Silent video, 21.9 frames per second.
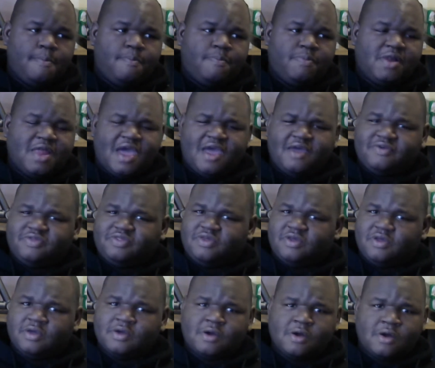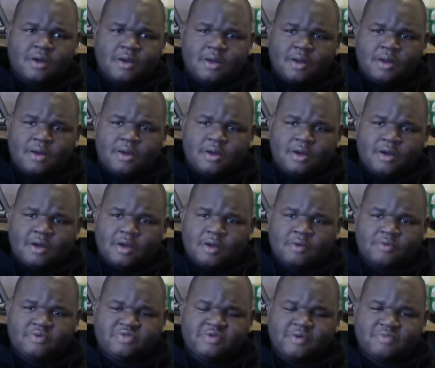plastic
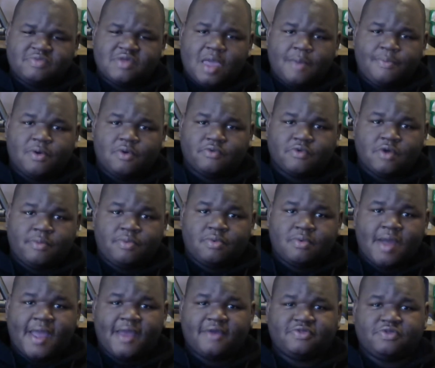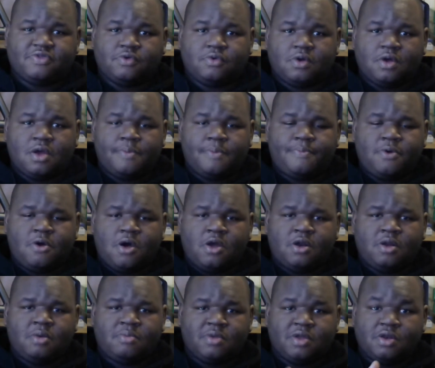or some type of rubberized grip
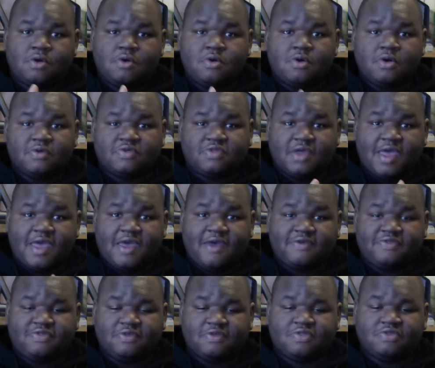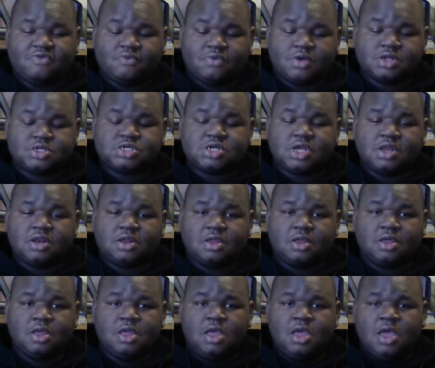on them, and of course it has the switch in it.